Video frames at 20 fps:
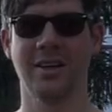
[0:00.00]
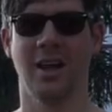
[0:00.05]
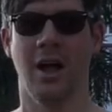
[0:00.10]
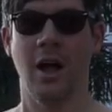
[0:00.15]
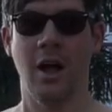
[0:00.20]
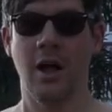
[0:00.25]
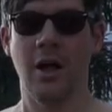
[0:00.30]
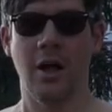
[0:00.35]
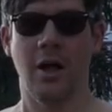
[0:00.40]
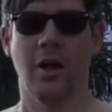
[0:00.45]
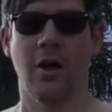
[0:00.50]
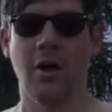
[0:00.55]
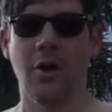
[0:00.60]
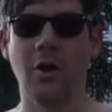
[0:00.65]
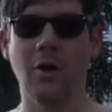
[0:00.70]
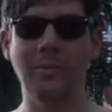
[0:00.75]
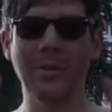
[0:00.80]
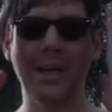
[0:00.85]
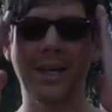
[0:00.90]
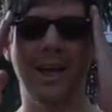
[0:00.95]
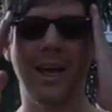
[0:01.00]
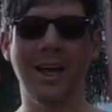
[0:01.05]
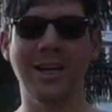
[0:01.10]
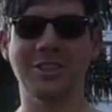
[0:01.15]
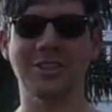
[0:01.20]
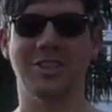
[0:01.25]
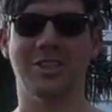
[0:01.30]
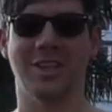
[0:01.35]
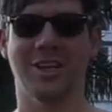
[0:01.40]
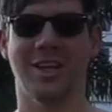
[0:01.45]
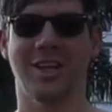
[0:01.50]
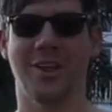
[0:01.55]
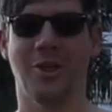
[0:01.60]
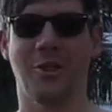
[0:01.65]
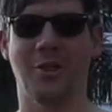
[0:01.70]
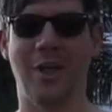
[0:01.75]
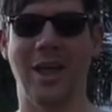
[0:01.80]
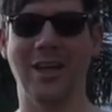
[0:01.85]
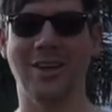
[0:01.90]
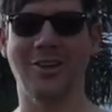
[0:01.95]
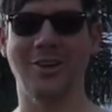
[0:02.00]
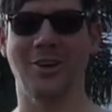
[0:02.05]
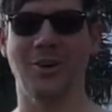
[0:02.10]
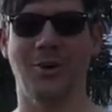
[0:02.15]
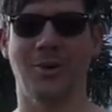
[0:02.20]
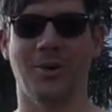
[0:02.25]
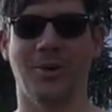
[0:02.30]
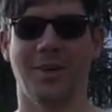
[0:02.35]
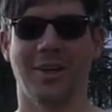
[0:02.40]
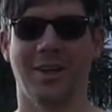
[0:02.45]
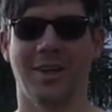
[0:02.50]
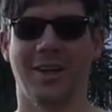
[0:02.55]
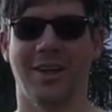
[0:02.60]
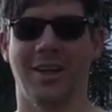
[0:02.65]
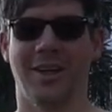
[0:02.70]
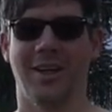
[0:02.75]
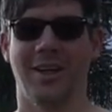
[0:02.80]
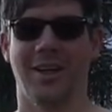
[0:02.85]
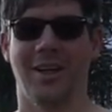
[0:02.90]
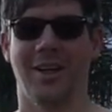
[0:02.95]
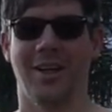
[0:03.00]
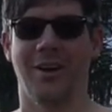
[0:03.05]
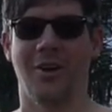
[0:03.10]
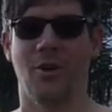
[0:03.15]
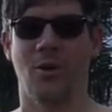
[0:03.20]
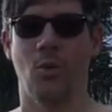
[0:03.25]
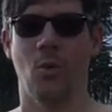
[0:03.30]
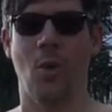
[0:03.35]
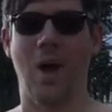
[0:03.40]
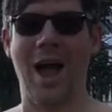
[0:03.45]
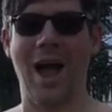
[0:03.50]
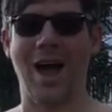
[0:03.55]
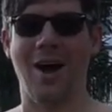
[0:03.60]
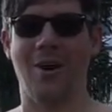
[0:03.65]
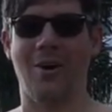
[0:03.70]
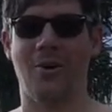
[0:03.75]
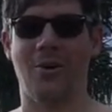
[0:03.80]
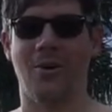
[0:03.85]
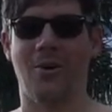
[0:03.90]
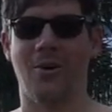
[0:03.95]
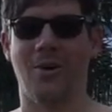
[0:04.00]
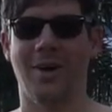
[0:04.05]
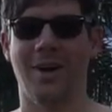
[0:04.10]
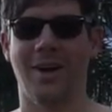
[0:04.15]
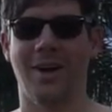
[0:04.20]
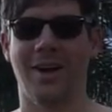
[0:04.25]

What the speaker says: Oh my gosh, thank you. Wow.